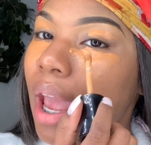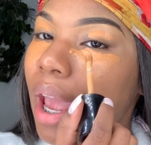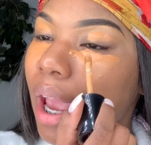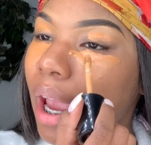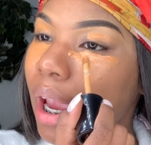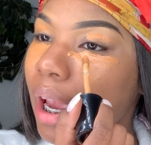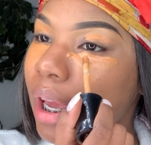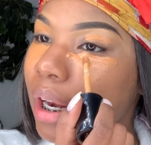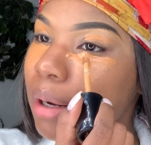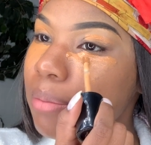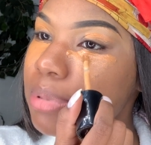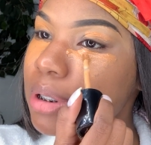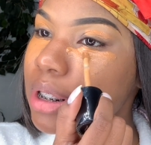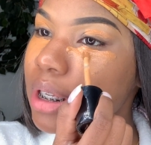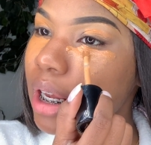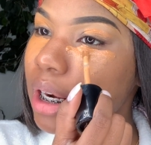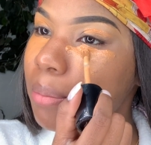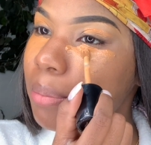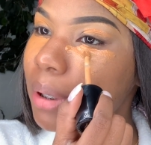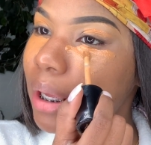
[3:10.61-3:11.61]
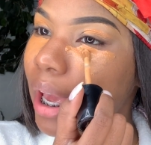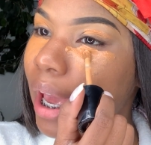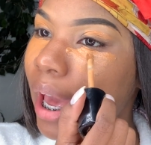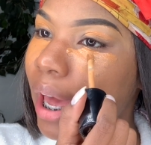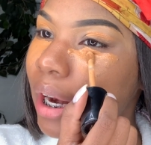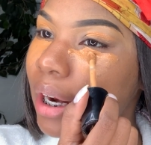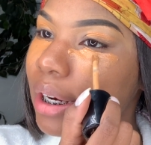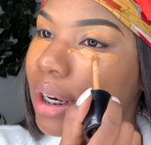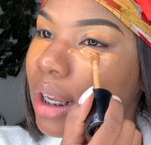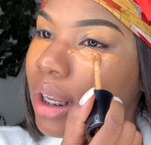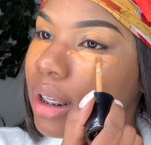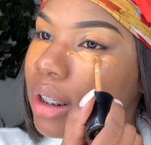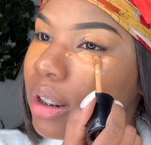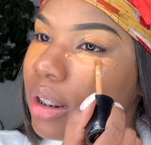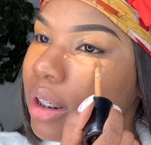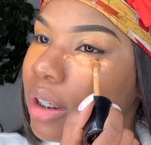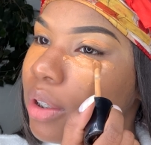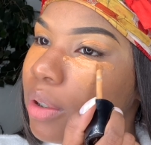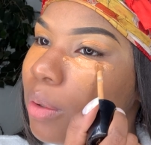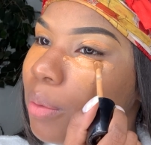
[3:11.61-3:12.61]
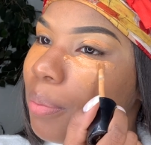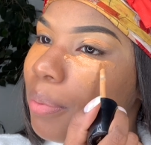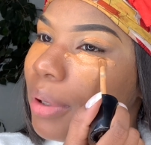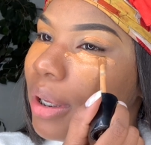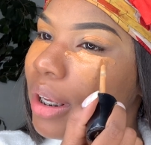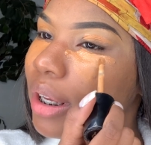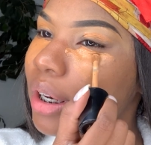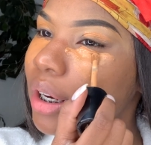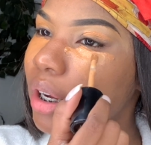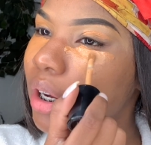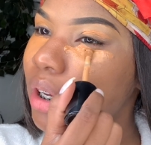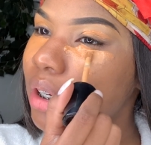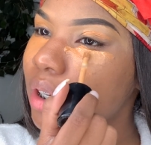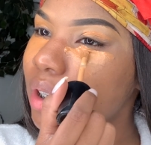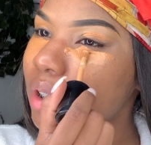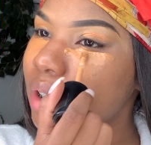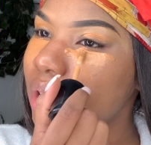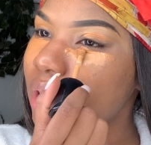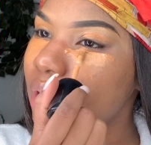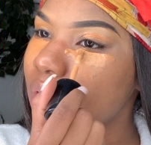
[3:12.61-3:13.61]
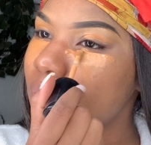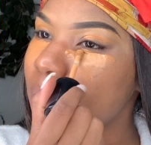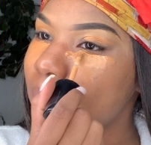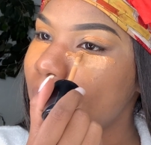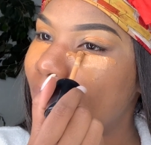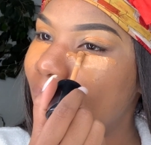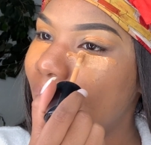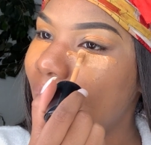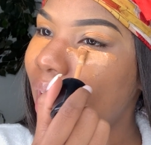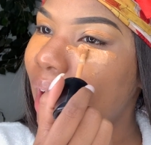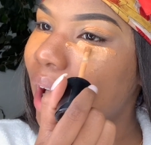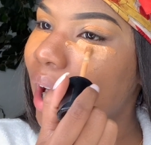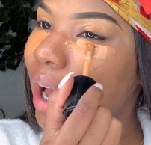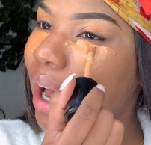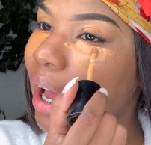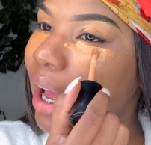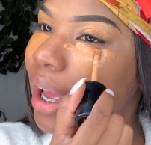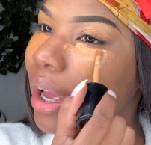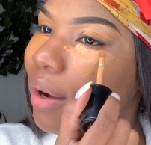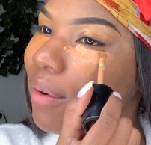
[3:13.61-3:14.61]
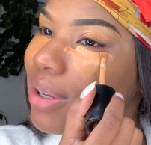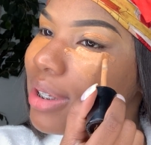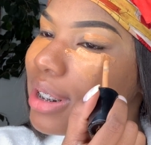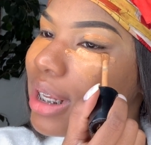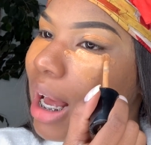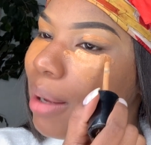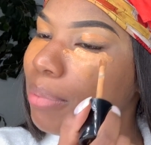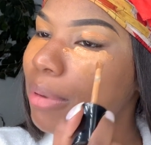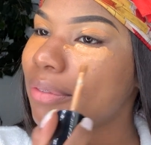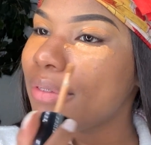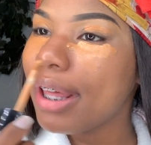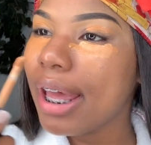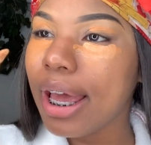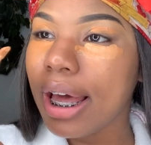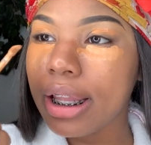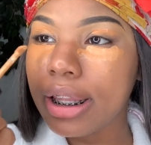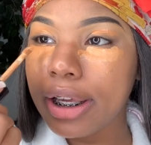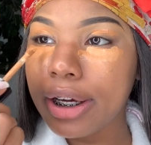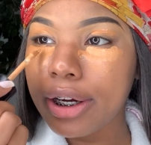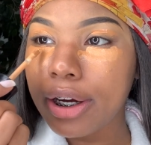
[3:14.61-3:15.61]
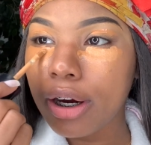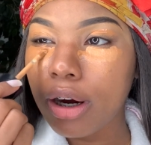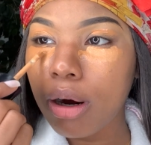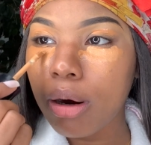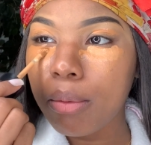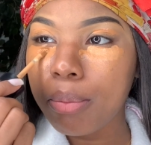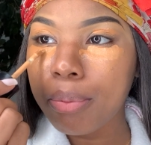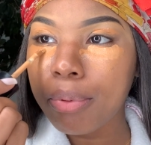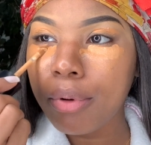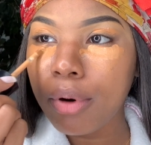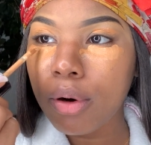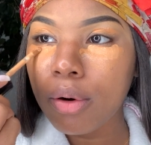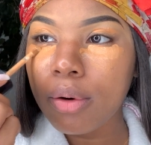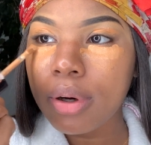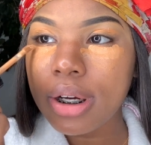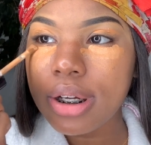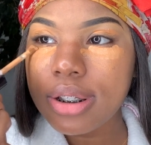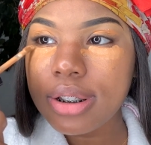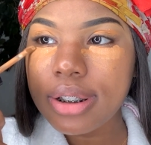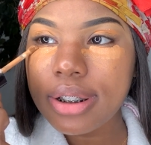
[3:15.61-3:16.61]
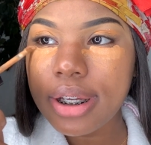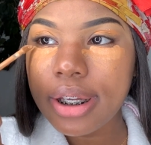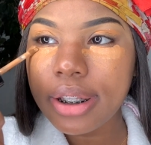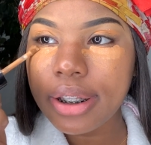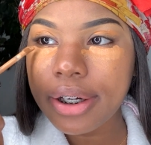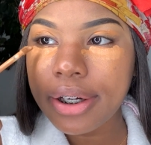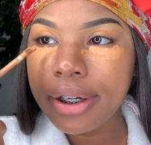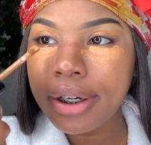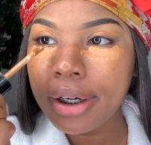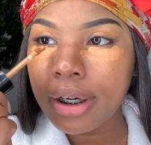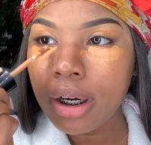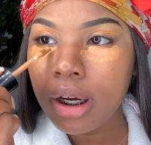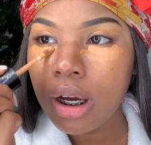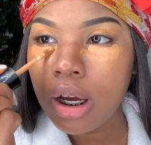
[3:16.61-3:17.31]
and I'm just going to be adding a little bit underneath my eye on top of that LA Girl Pro concealer.